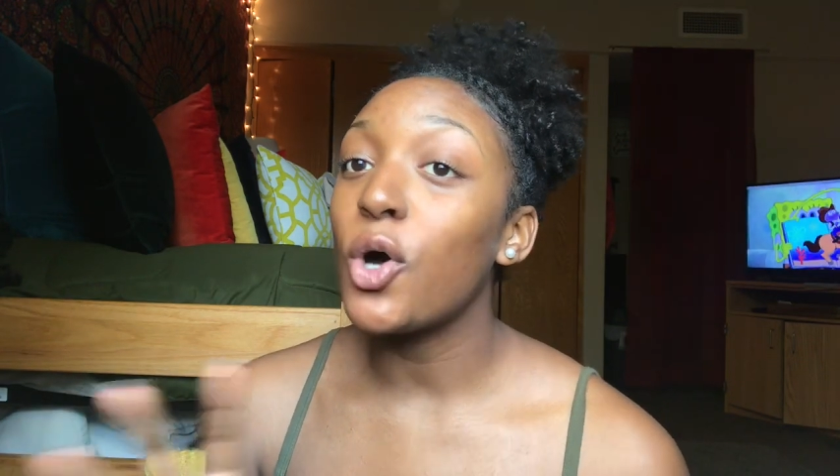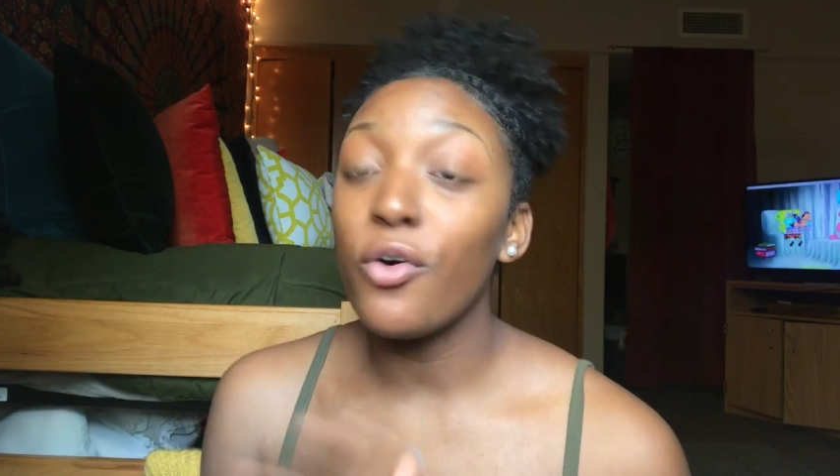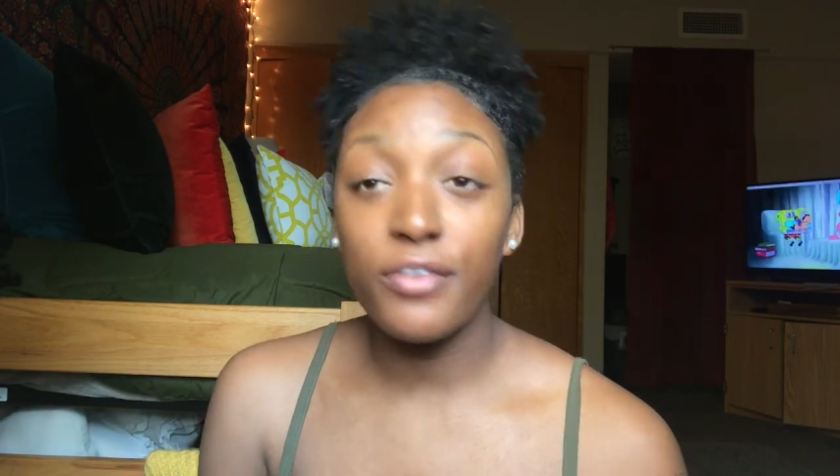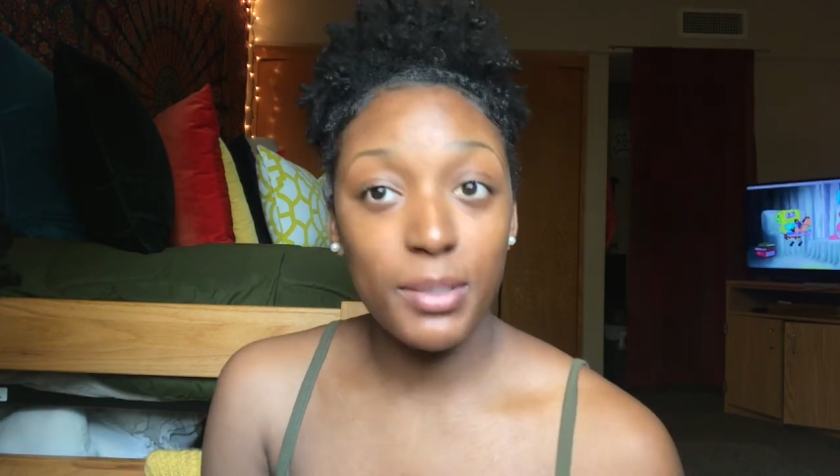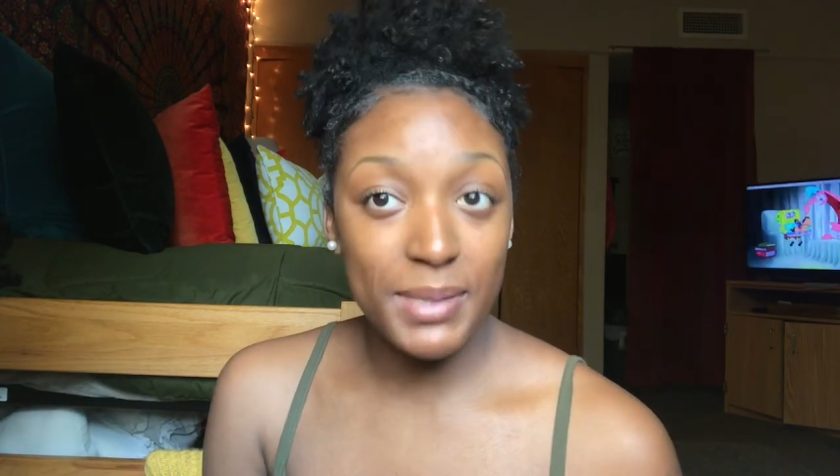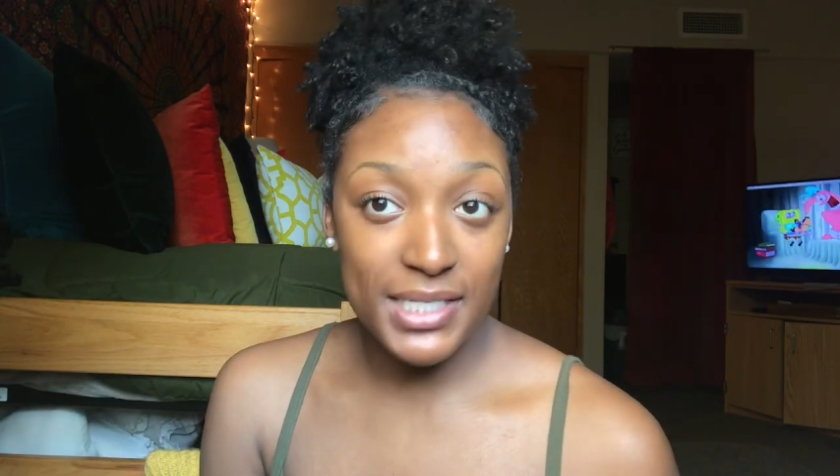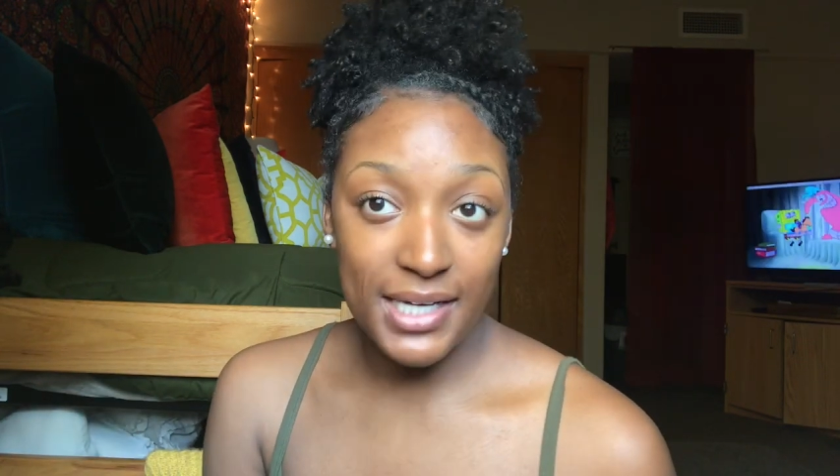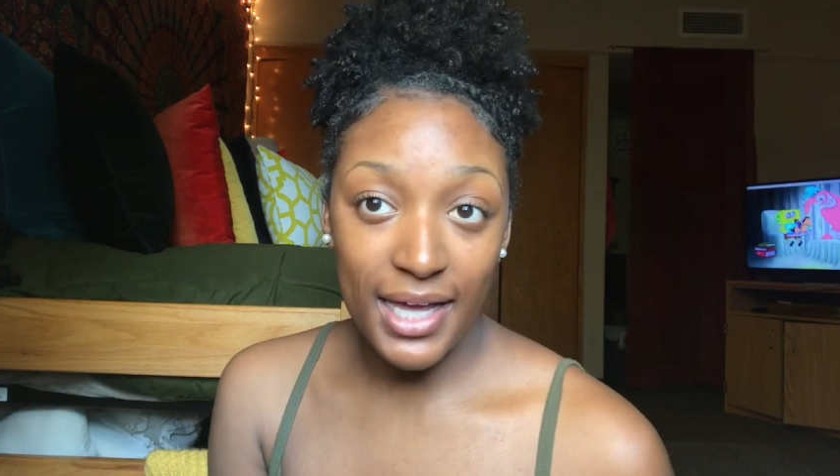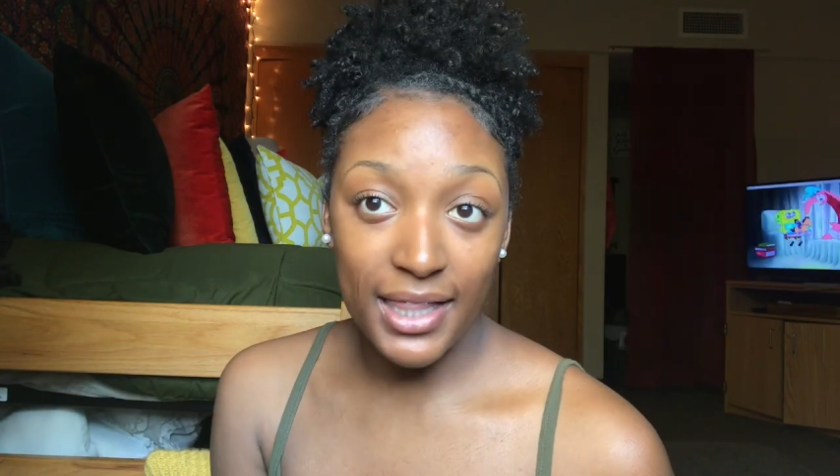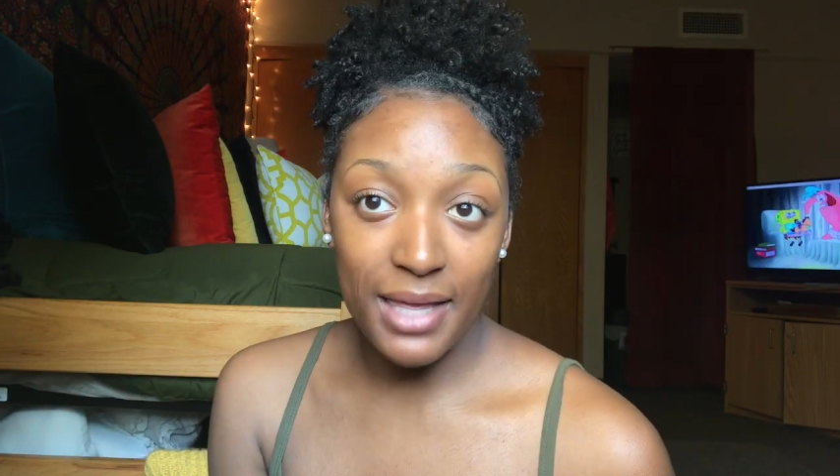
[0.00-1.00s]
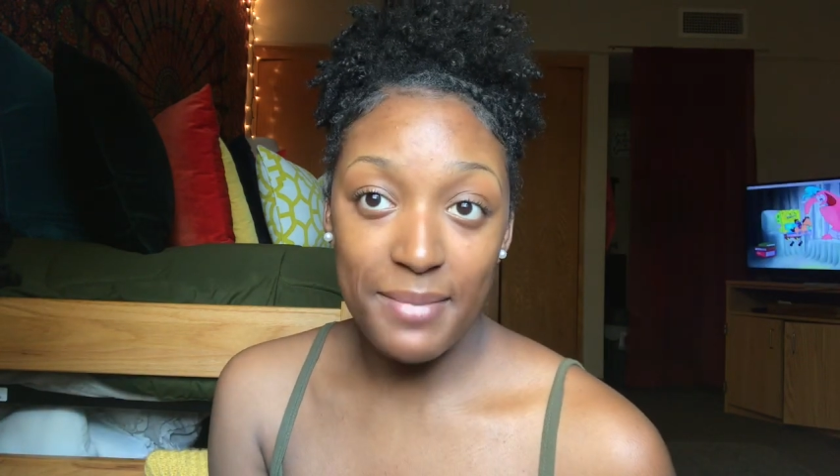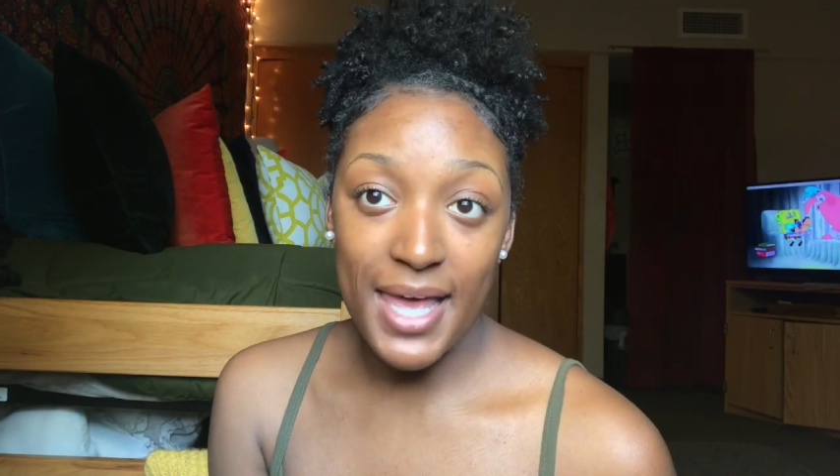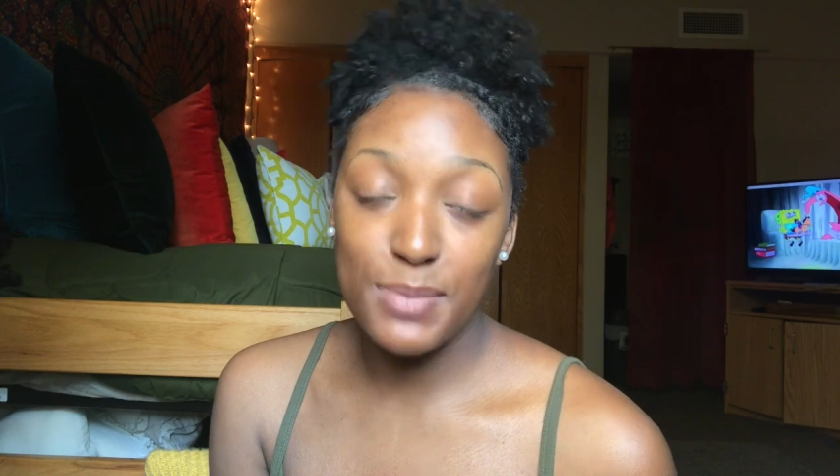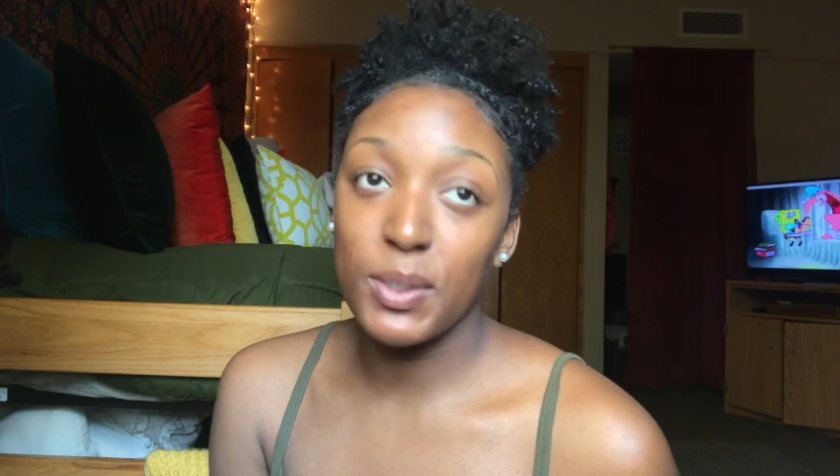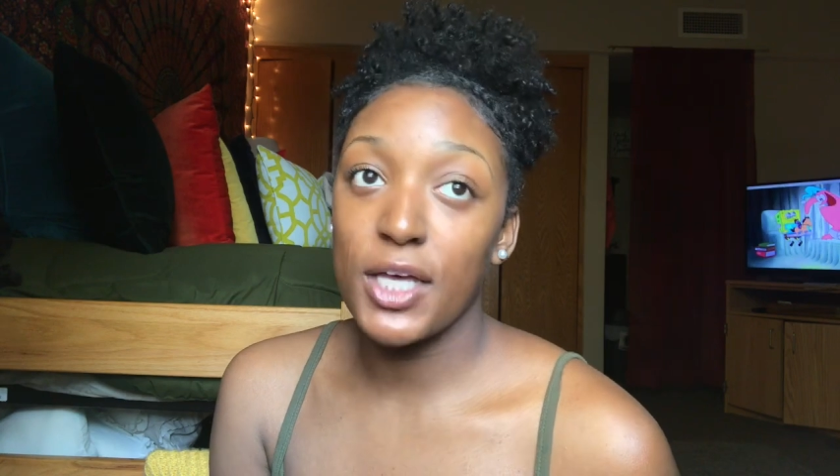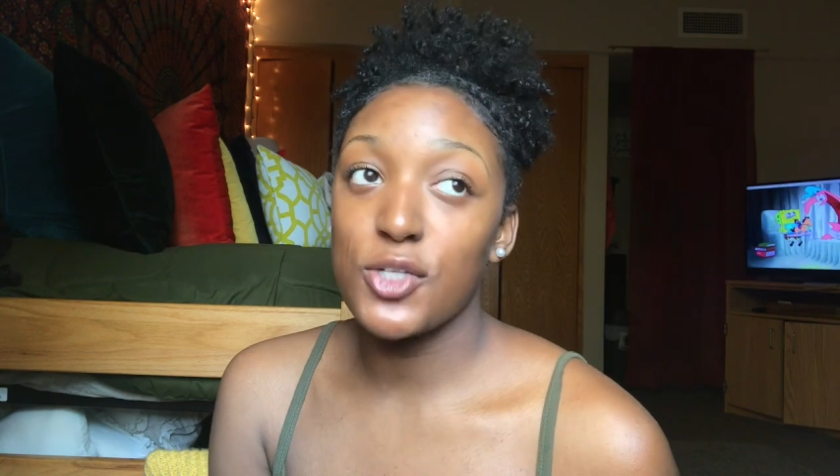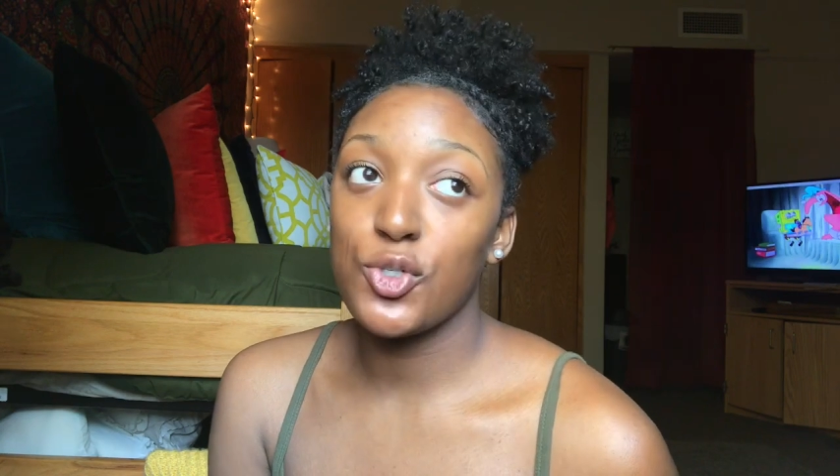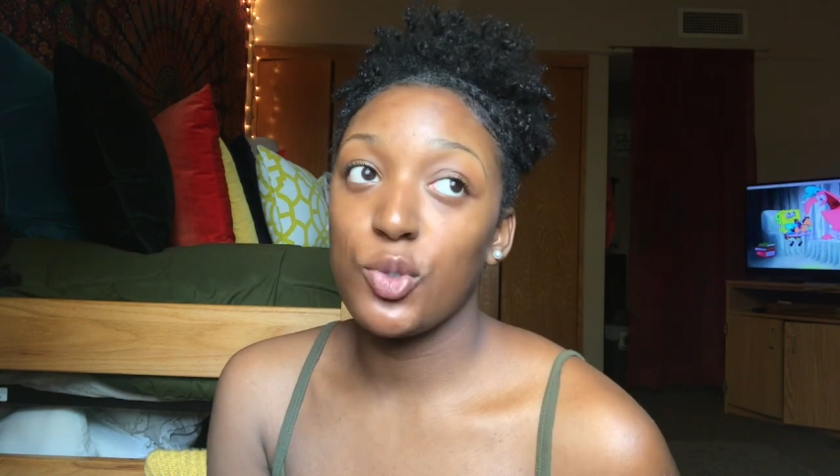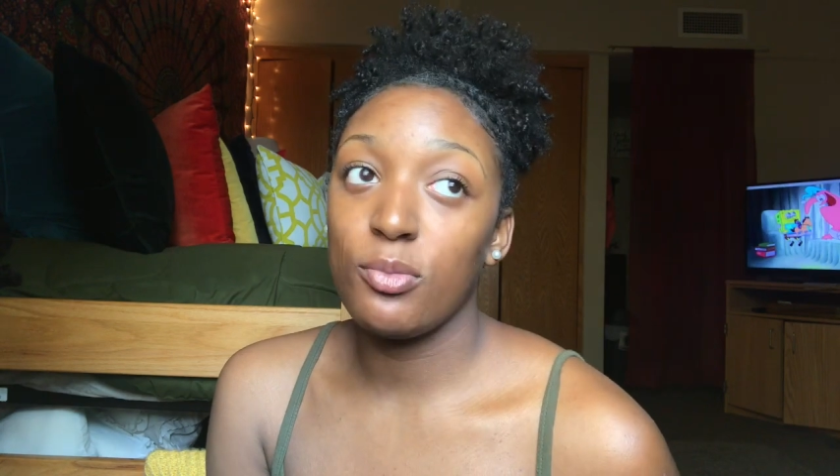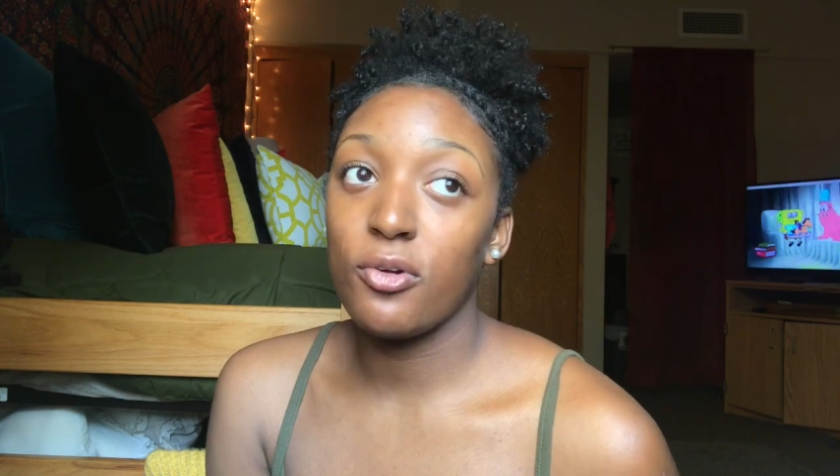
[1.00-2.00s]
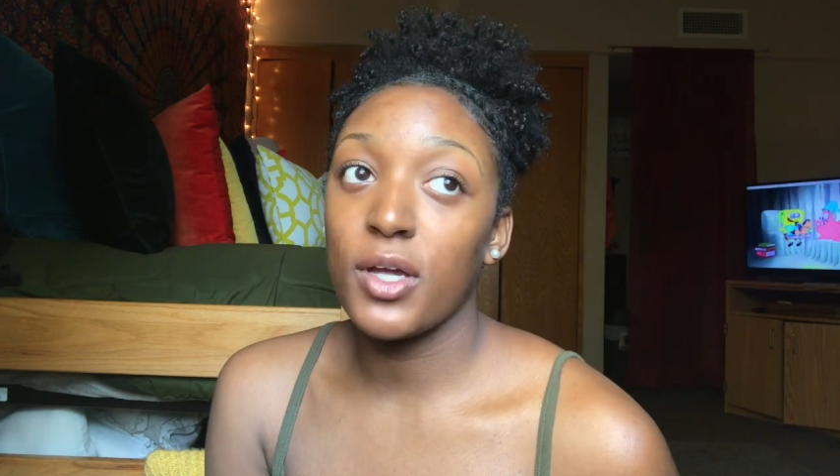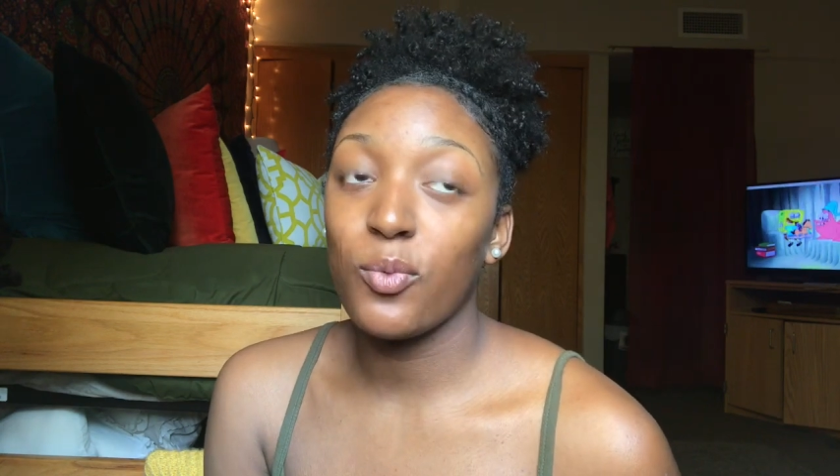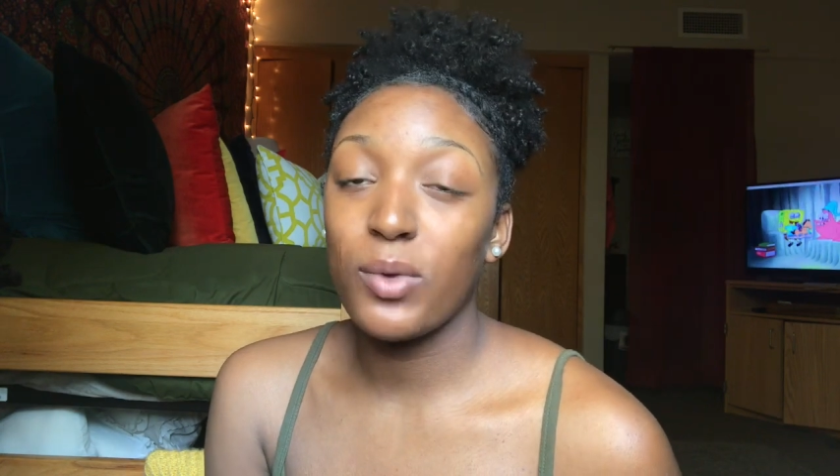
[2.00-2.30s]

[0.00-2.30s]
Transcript: over the bentonite clay mask because turmeric